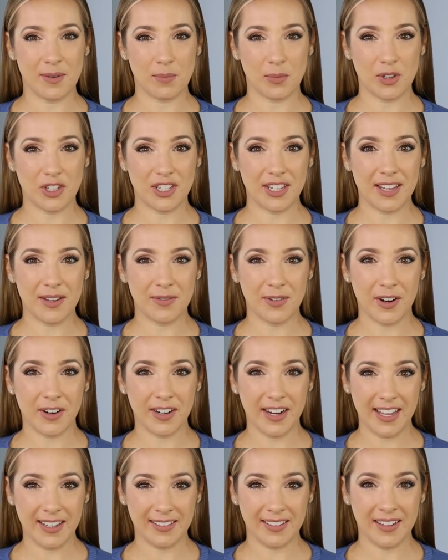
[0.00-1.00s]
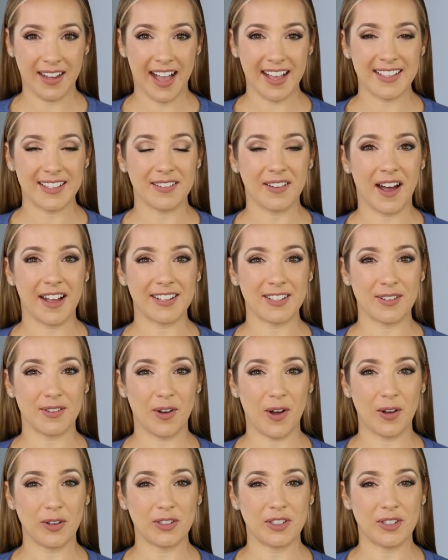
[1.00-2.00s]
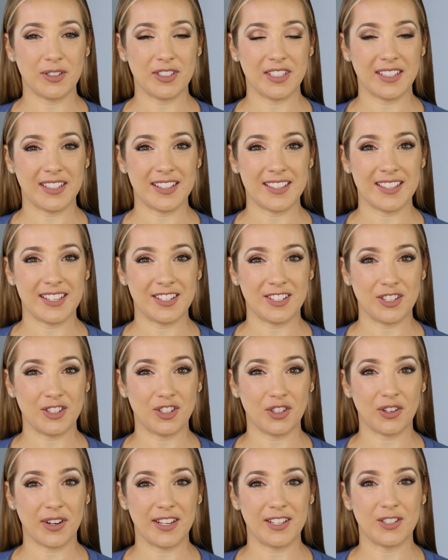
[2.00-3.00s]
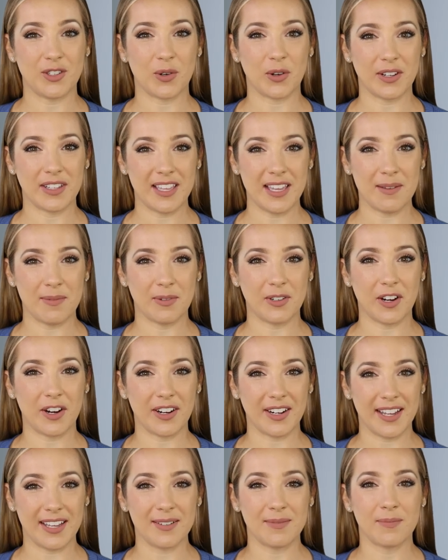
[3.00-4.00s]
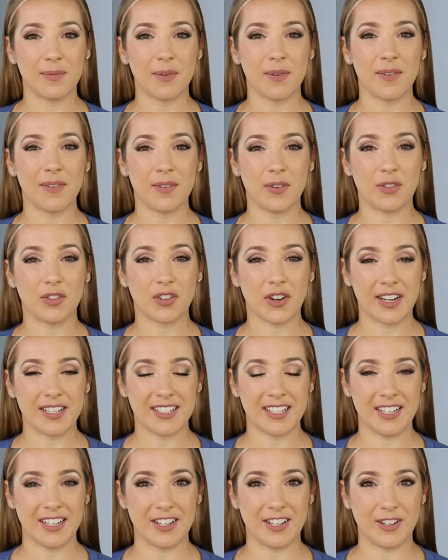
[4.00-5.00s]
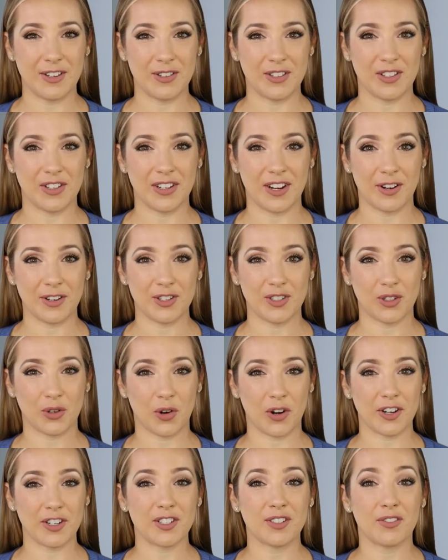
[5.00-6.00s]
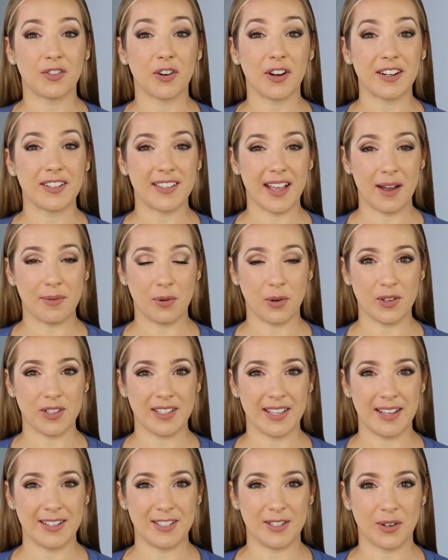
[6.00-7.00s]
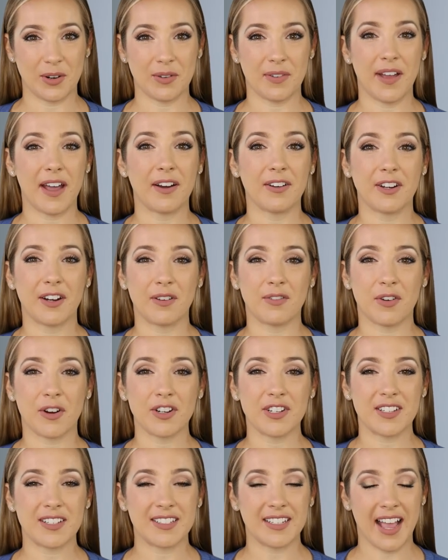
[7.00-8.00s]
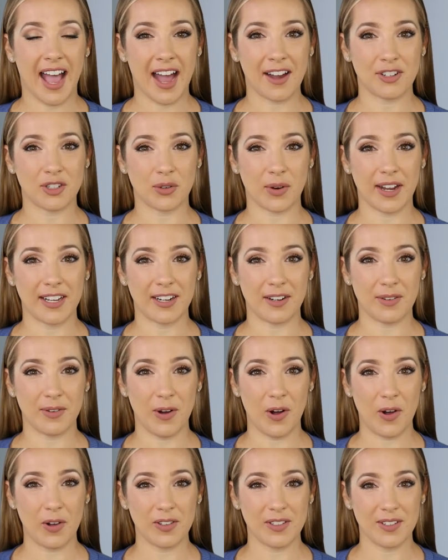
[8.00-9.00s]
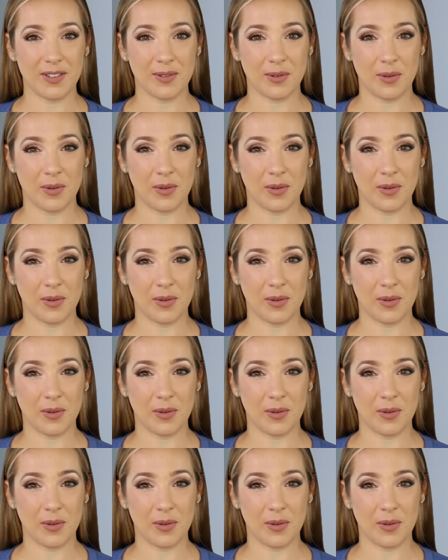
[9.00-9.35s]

Machine learning classifies faults using decision trees or deep learning, tracing issues to their source, for example, sensor failure versus actuator fault.